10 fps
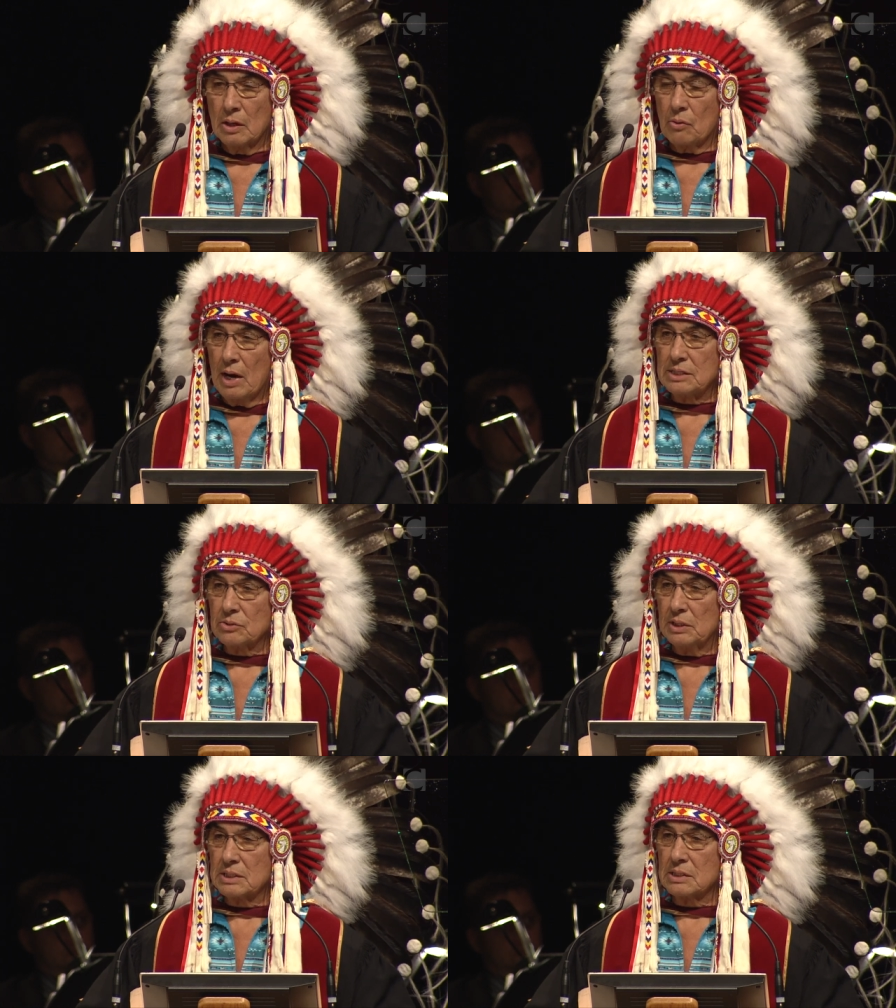
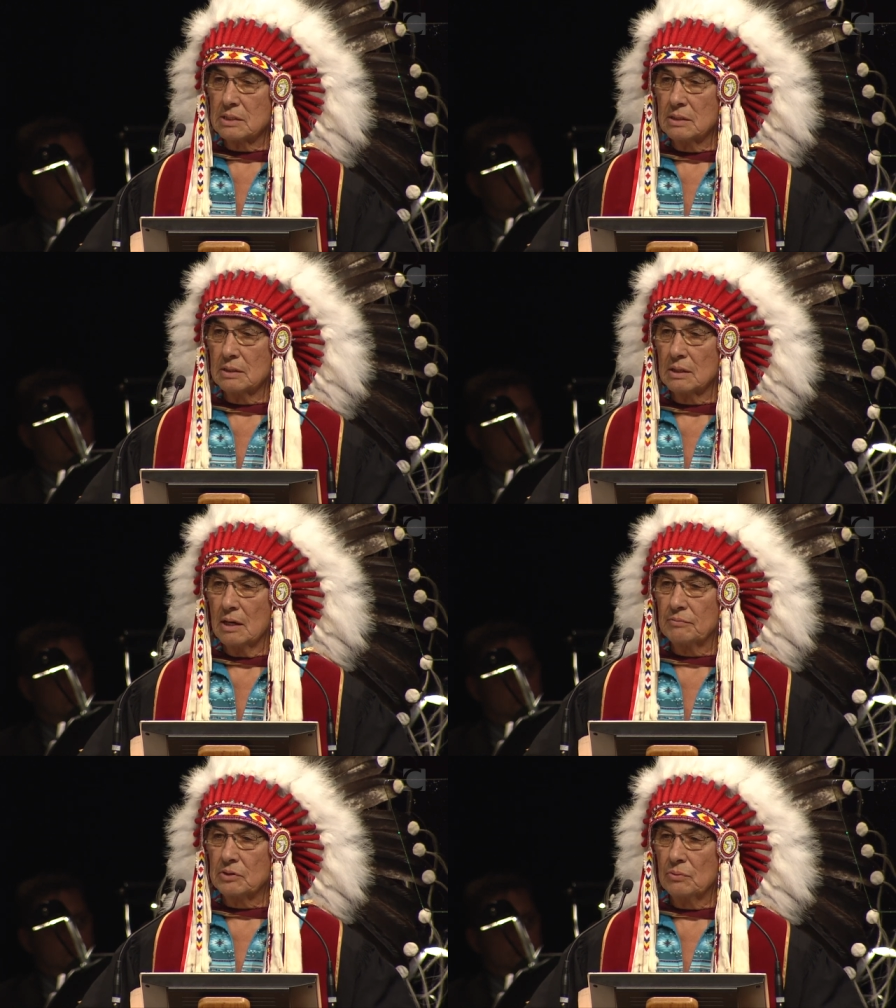Graduates
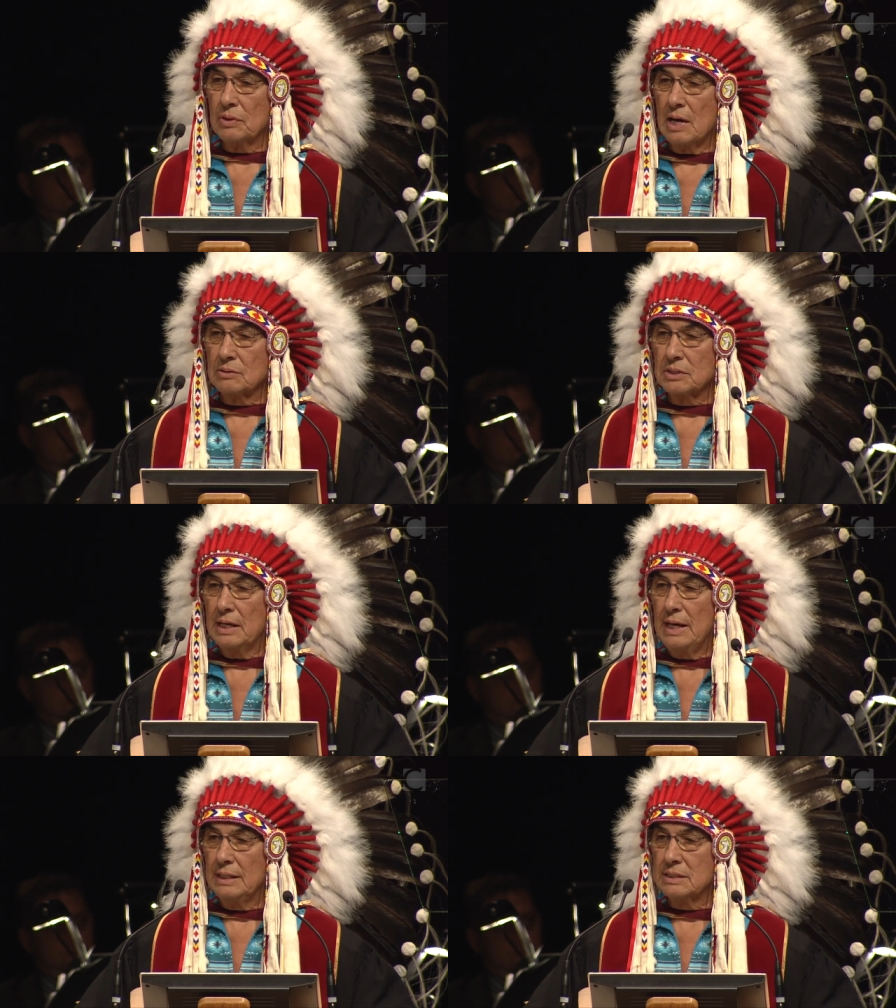of
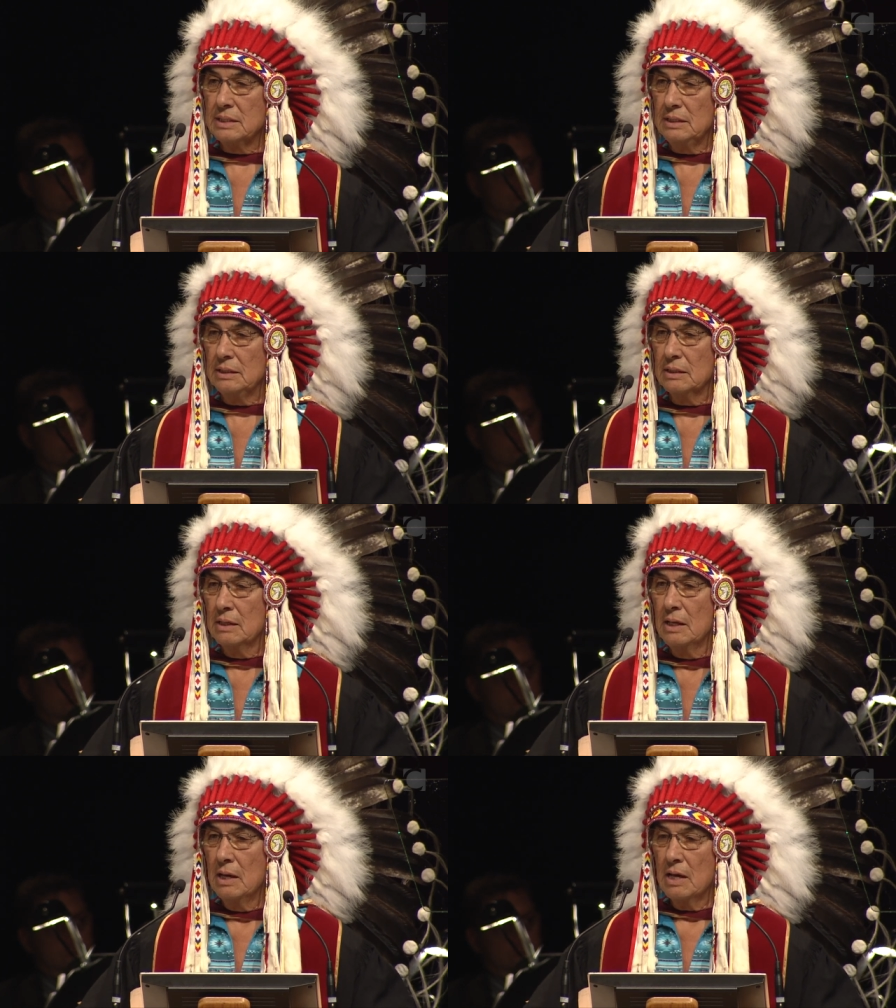2018,
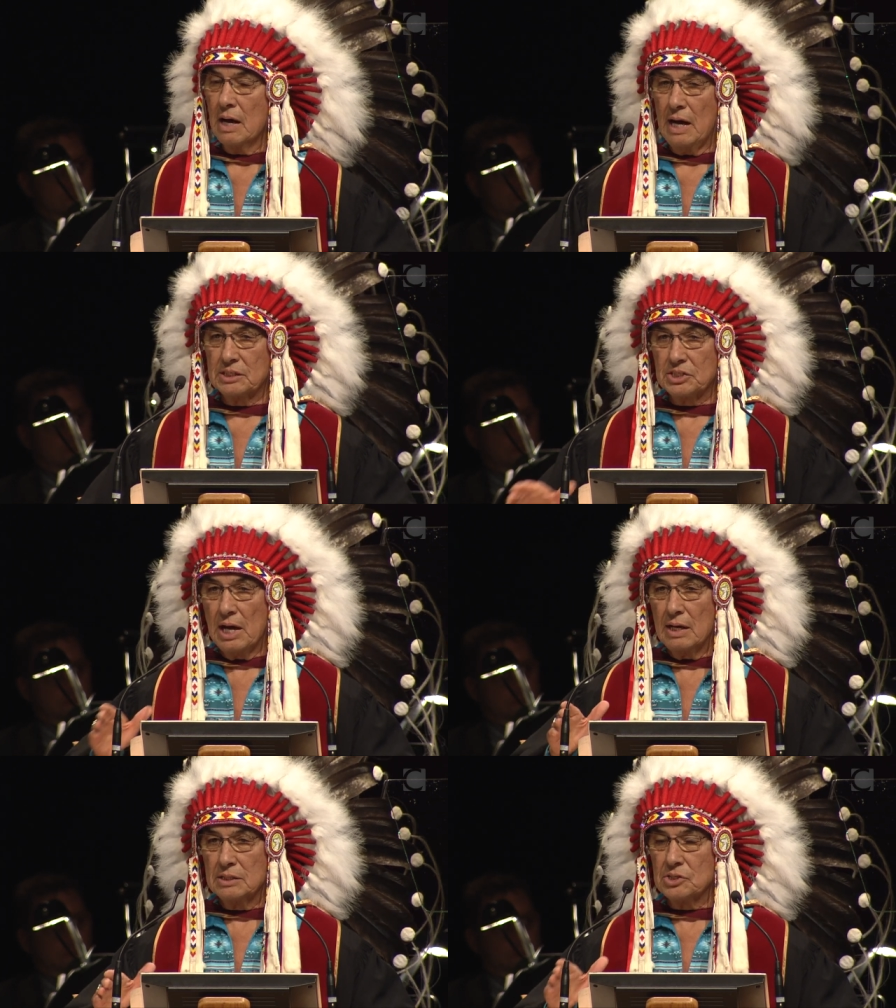I
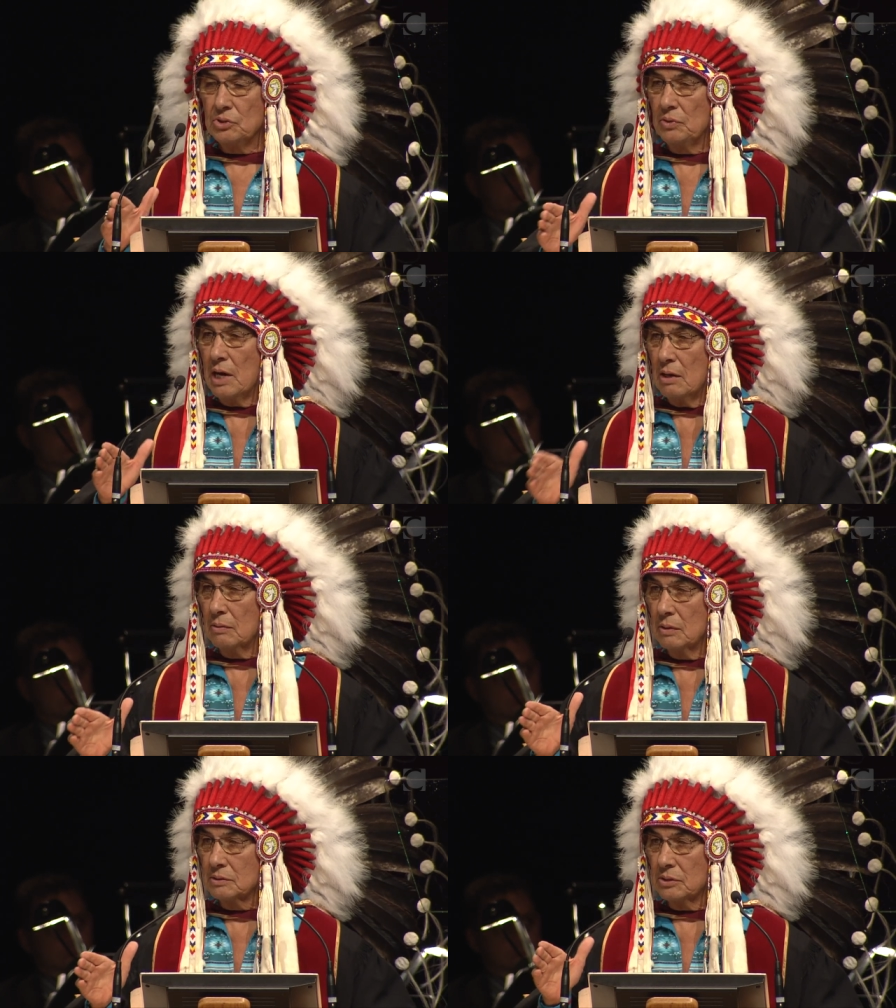challenge you
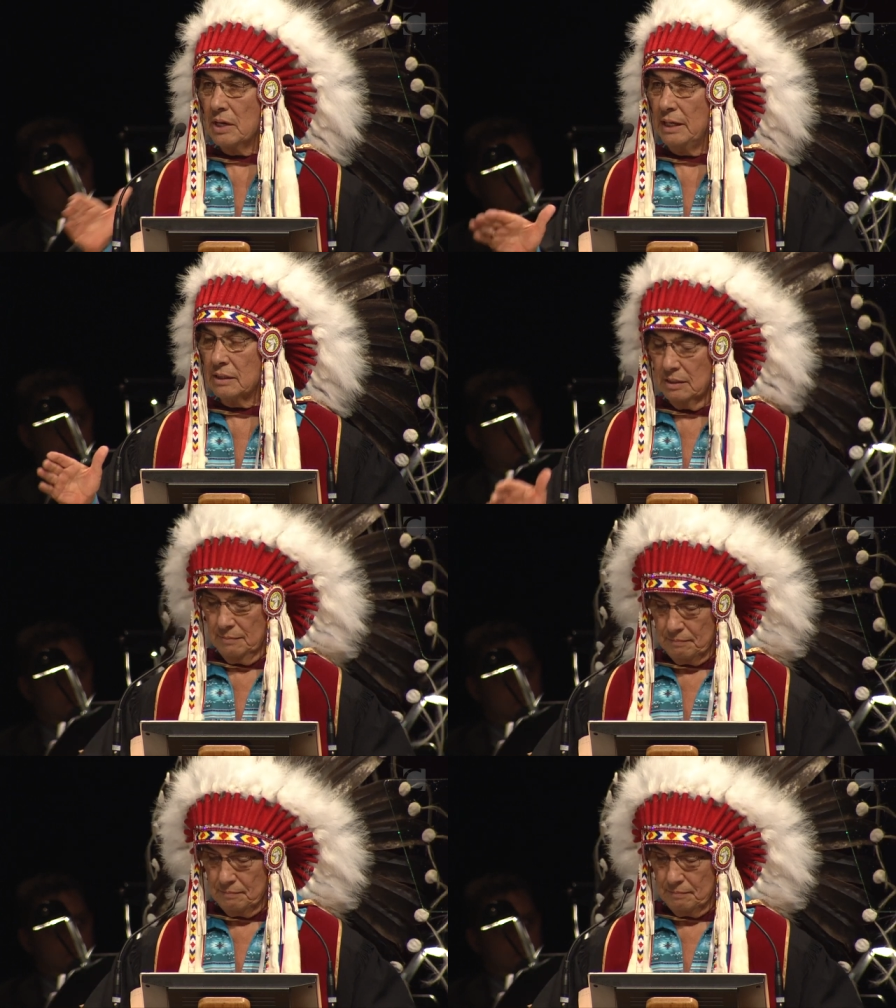now tonight